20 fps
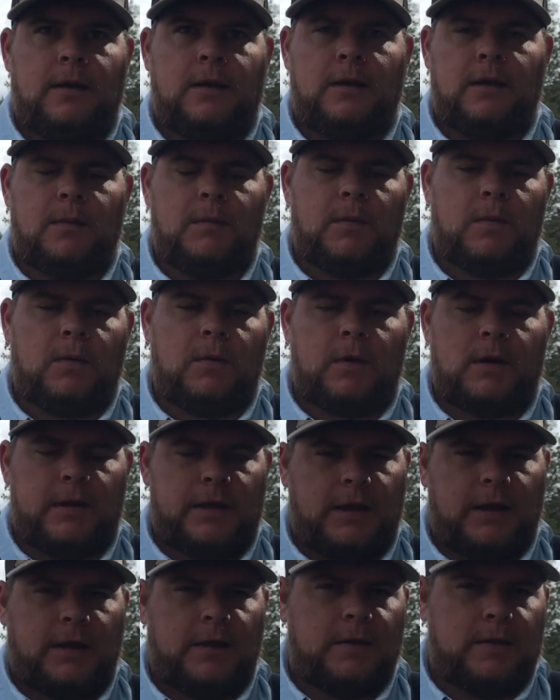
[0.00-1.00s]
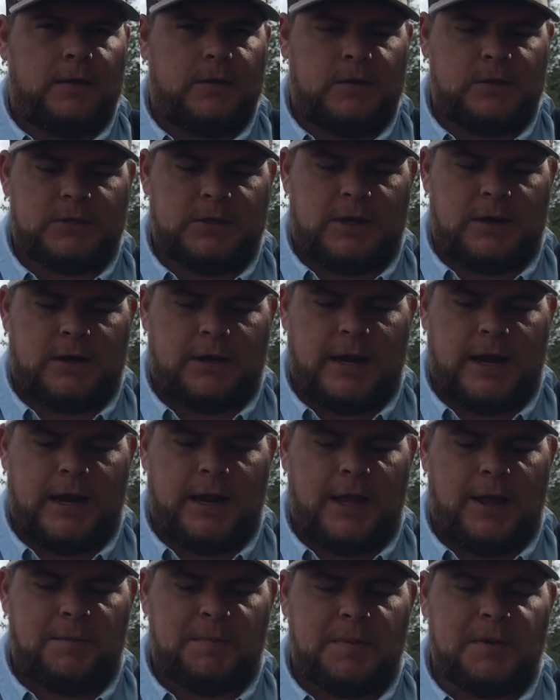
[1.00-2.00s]
or the newsletter
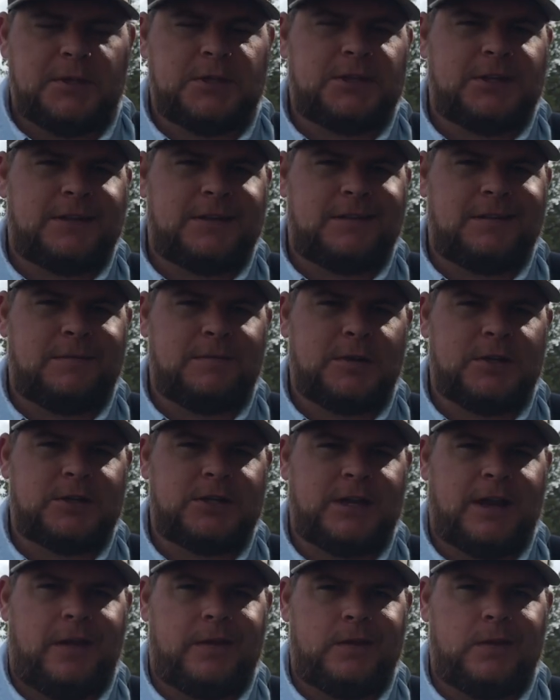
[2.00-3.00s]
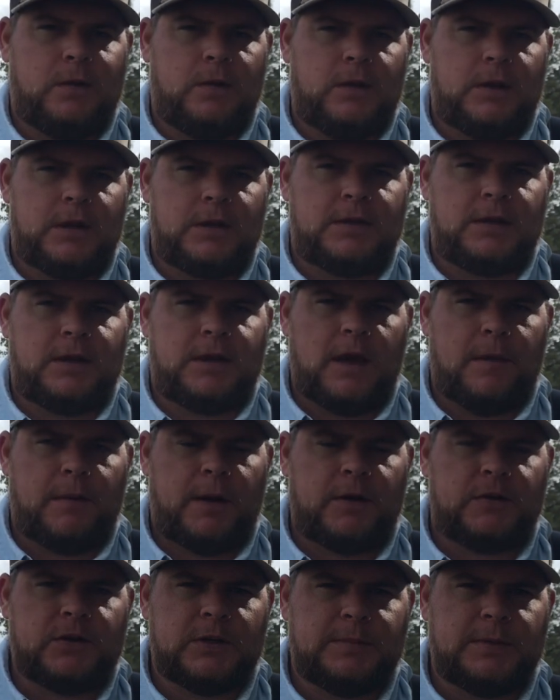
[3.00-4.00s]
kind of helped push you out the door to come
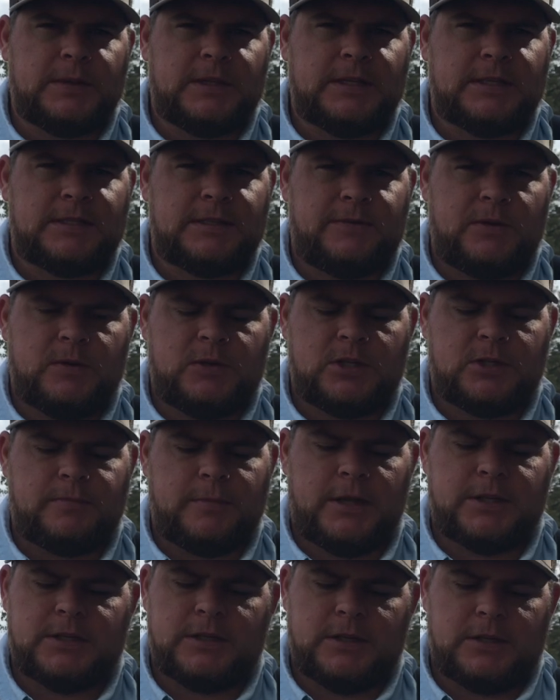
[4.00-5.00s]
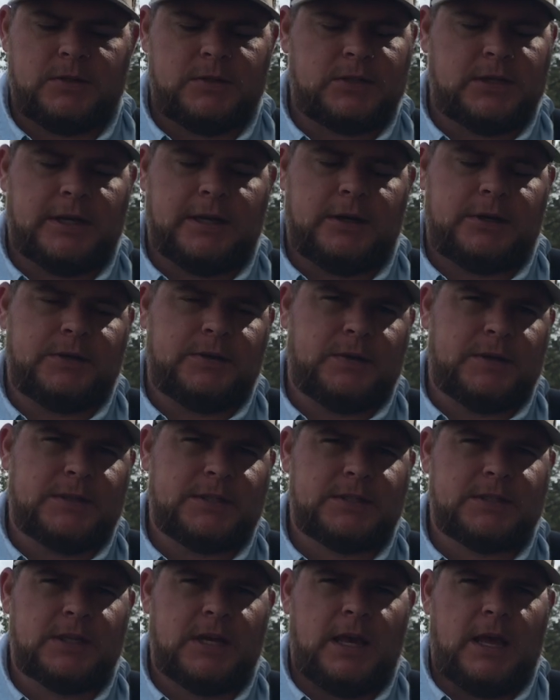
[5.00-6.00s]
on a trip with us, if you just mention the newsletter to
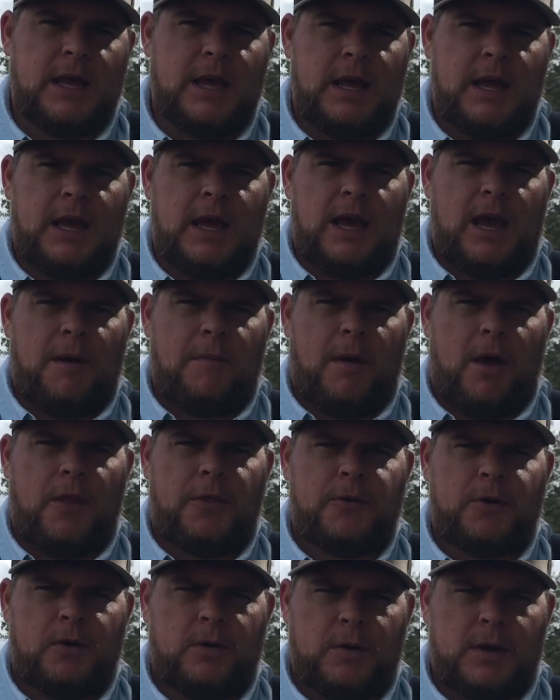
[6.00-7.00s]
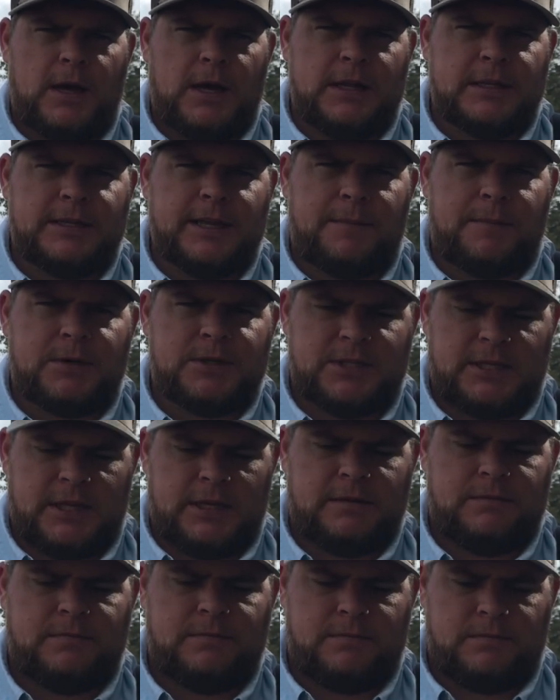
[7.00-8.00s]
us, I'll throw a
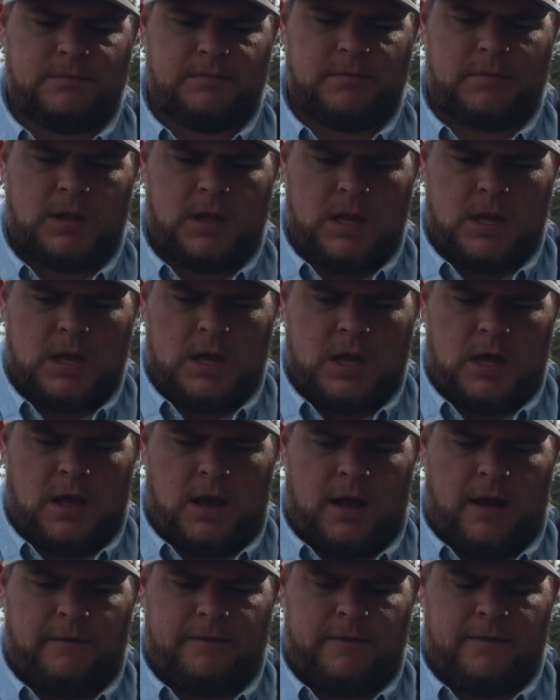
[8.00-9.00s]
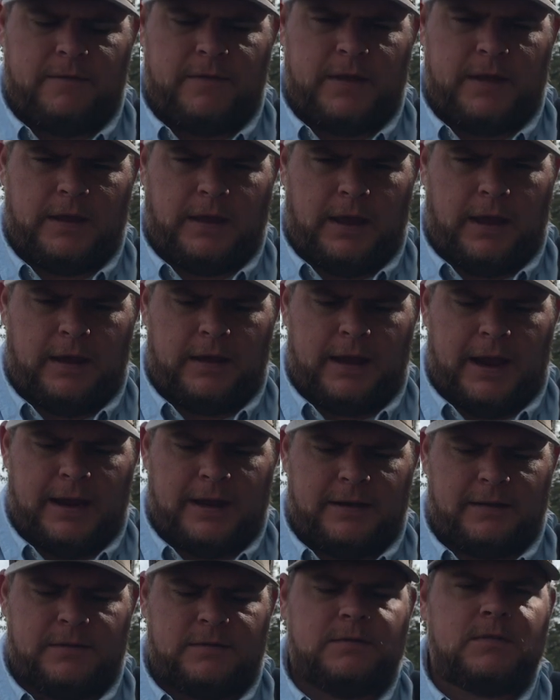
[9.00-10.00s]
10% off of the
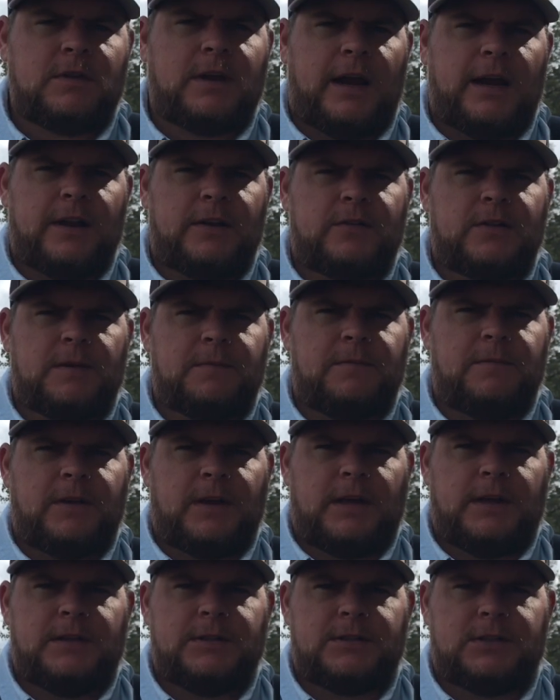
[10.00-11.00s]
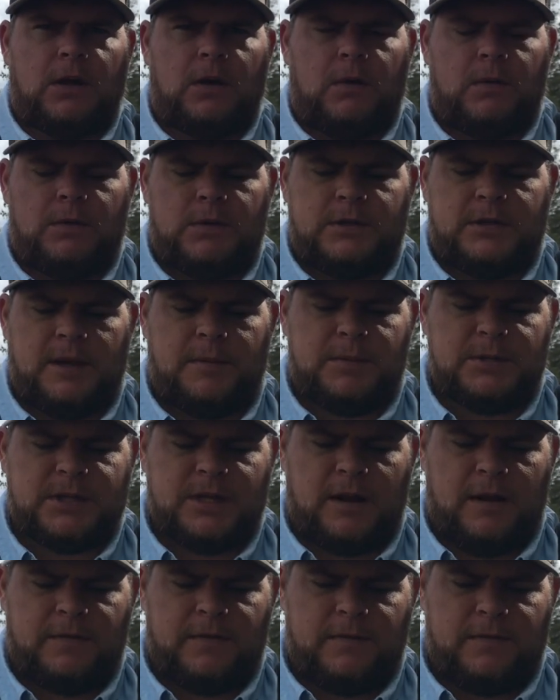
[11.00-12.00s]
guided trip fee. So
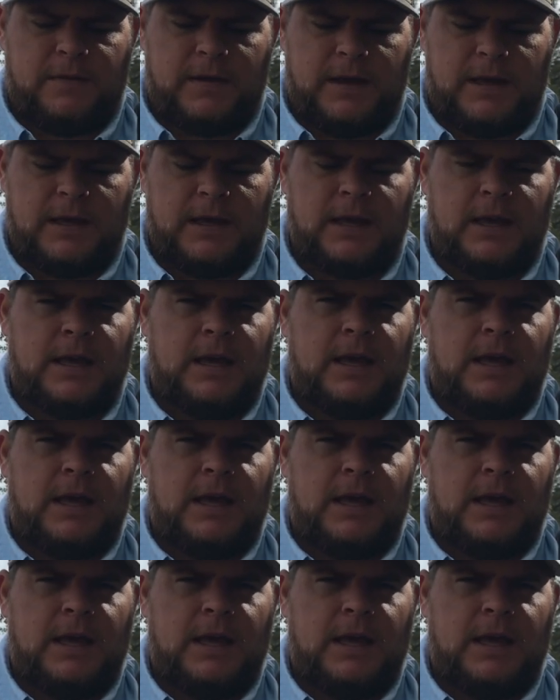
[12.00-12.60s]
10% off the fee,